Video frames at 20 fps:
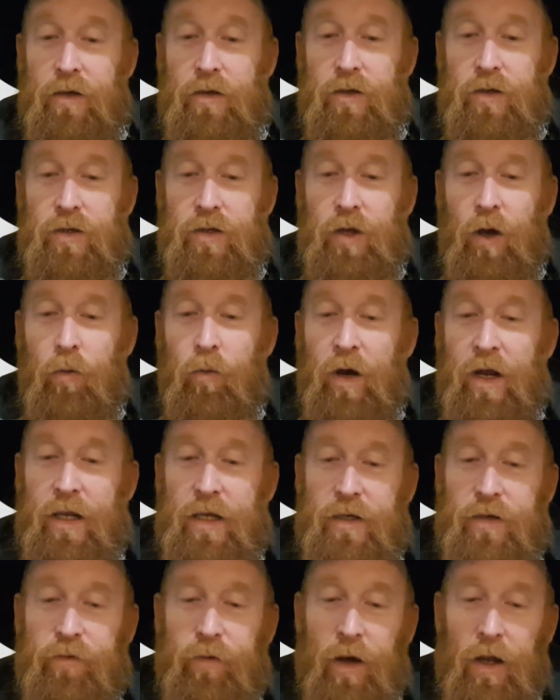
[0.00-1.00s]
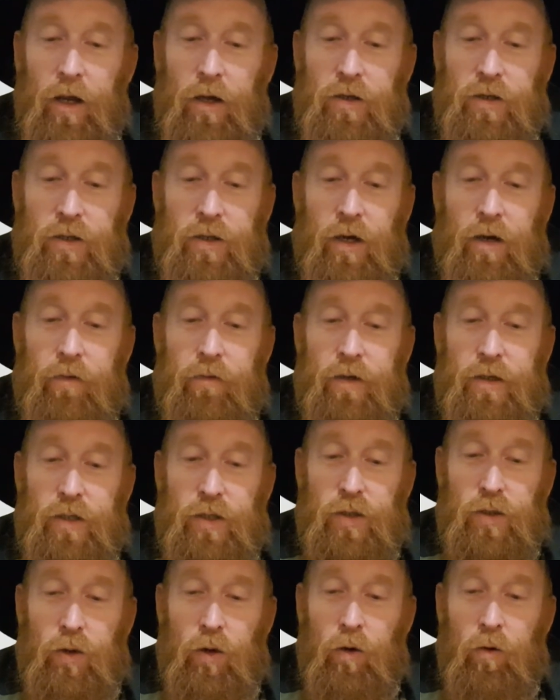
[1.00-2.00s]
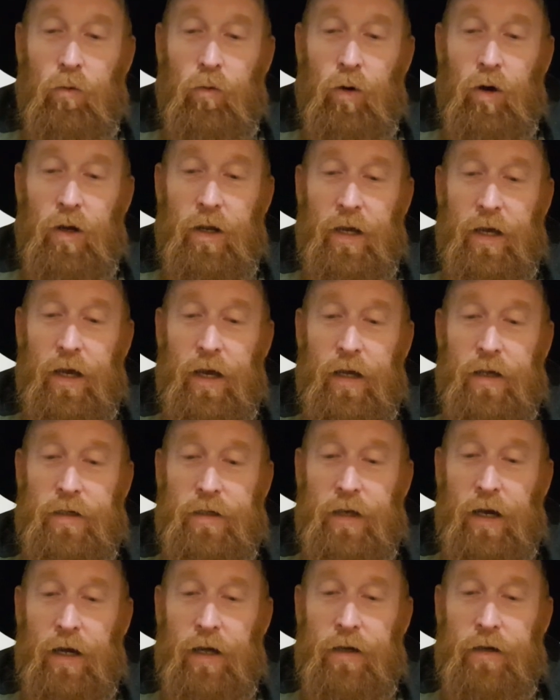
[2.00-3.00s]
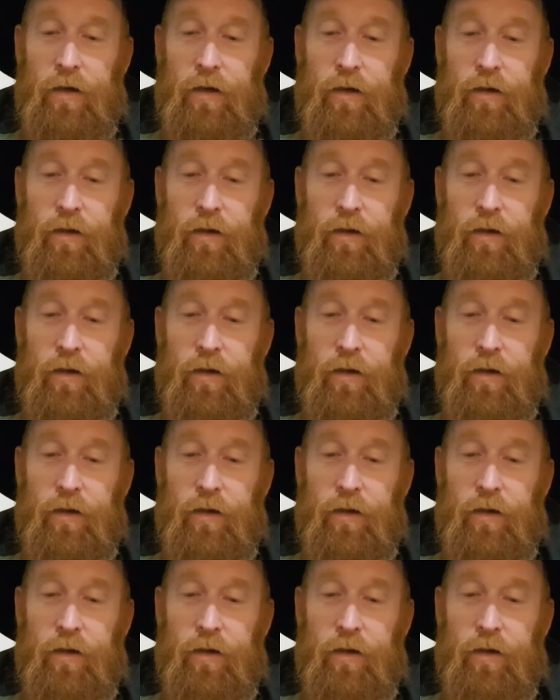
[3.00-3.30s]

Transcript: So when his fellow servants saw what he had done,